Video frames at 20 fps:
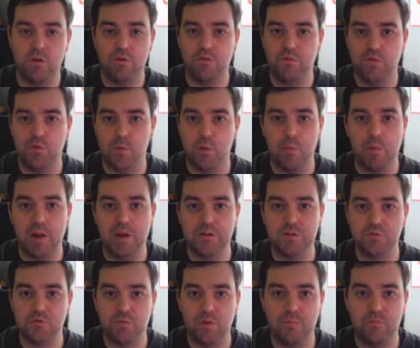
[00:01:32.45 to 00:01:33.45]
onto Football
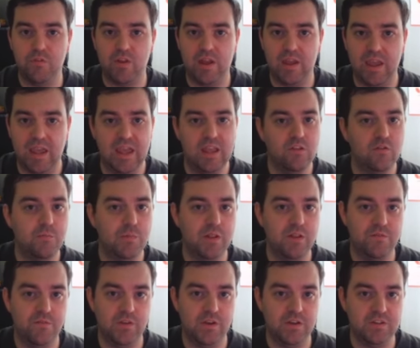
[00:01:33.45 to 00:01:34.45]
Manager's website, it'll be
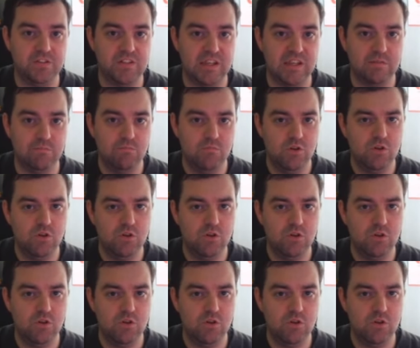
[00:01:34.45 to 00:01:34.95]
the first thing,